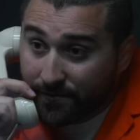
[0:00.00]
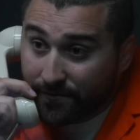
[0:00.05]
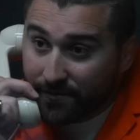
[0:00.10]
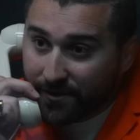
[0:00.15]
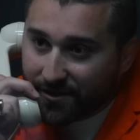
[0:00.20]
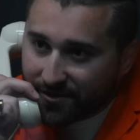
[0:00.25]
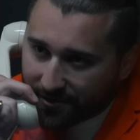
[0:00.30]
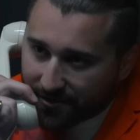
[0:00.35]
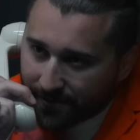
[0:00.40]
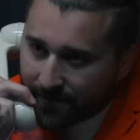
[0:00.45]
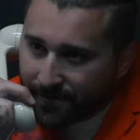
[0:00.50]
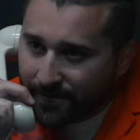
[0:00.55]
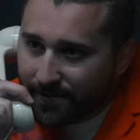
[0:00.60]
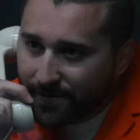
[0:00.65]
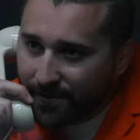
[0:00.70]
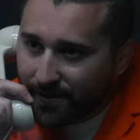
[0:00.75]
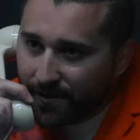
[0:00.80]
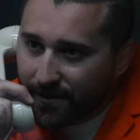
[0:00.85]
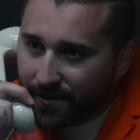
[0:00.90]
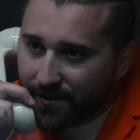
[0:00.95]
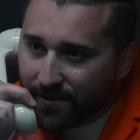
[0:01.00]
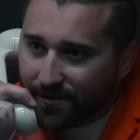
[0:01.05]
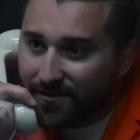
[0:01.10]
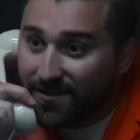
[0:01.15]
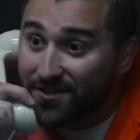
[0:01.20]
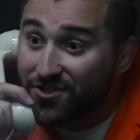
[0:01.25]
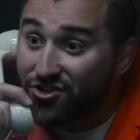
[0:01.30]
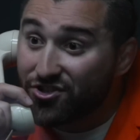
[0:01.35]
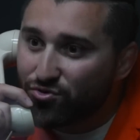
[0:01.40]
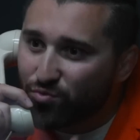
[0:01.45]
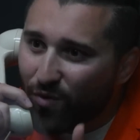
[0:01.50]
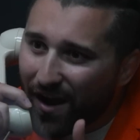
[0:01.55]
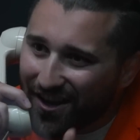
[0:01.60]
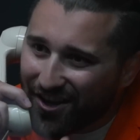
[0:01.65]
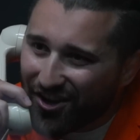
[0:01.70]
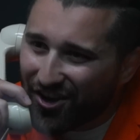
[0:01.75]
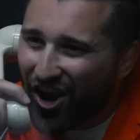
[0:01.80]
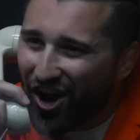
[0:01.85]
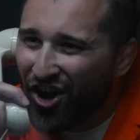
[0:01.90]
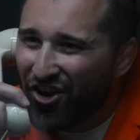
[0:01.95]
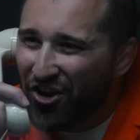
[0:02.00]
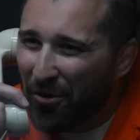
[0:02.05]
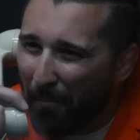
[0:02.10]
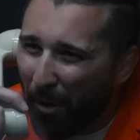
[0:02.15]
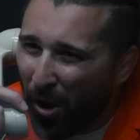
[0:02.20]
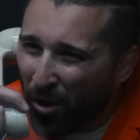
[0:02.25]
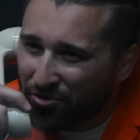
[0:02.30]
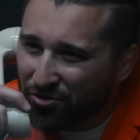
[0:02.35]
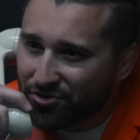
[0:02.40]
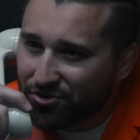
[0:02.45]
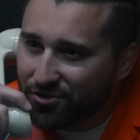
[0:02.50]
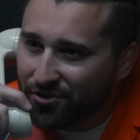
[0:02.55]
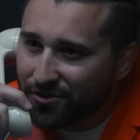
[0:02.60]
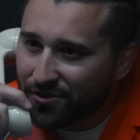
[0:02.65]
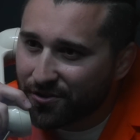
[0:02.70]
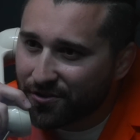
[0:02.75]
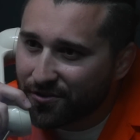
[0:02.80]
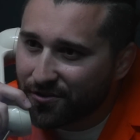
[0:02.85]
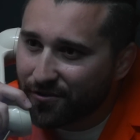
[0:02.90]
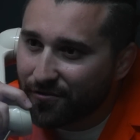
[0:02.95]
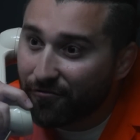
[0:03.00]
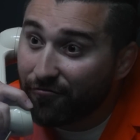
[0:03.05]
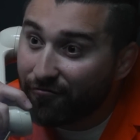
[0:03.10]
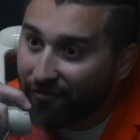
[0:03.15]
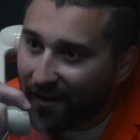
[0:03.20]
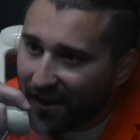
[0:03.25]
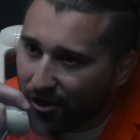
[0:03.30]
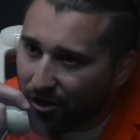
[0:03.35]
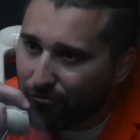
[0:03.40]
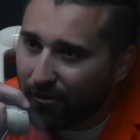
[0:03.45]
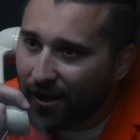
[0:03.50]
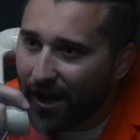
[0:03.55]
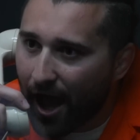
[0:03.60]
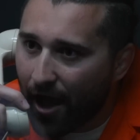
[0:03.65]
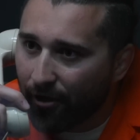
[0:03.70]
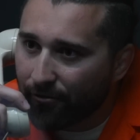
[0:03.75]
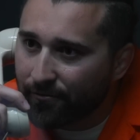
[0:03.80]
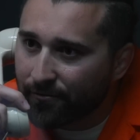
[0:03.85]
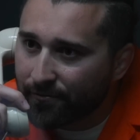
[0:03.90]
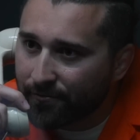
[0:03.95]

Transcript: Listen, this is why you're the underboss. Figure it out.